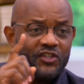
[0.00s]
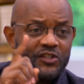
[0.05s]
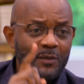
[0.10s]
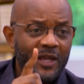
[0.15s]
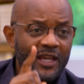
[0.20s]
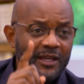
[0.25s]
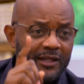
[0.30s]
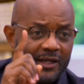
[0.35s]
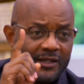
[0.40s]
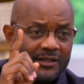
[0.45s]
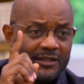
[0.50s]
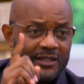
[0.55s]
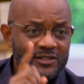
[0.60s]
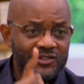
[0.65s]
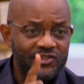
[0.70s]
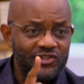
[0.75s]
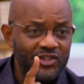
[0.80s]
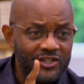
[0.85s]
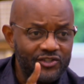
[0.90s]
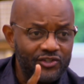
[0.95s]
is making a
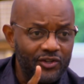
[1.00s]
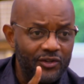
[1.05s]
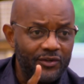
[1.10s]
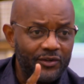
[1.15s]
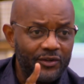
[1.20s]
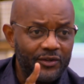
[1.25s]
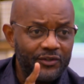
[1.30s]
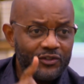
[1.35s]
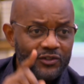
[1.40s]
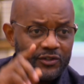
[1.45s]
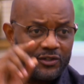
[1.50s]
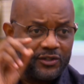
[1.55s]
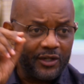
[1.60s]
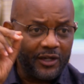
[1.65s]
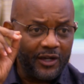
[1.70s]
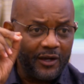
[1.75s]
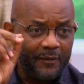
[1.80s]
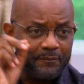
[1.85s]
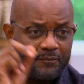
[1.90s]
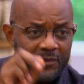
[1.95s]
decision to
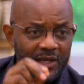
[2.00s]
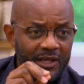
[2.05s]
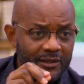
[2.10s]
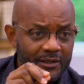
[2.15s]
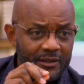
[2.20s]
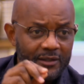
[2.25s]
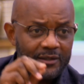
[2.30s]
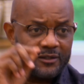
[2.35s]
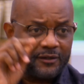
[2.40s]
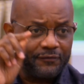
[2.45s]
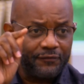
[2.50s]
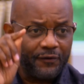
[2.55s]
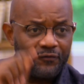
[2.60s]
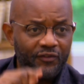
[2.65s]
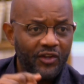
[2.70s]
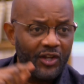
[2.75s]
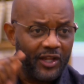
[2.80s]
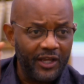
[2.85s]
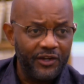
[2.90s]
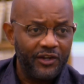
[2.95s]
commit to
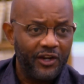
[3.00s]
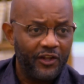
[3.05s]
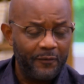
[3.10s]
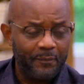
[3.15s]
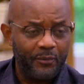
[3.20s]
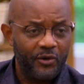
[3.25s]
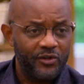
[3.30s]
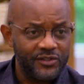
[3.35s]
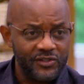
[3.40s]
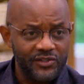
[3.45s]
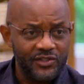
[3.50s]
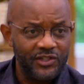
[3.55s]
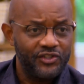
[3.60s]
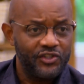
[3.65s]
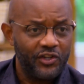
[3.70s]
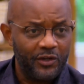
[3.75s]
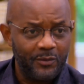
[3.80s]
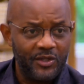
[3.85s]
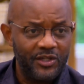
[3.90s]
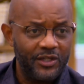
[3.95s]
fulfilling another person's
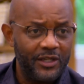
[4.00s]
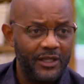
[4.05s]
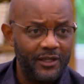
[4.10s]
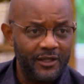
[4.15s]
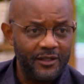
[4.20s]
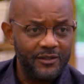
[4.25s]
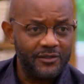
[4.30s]
legitimate needs.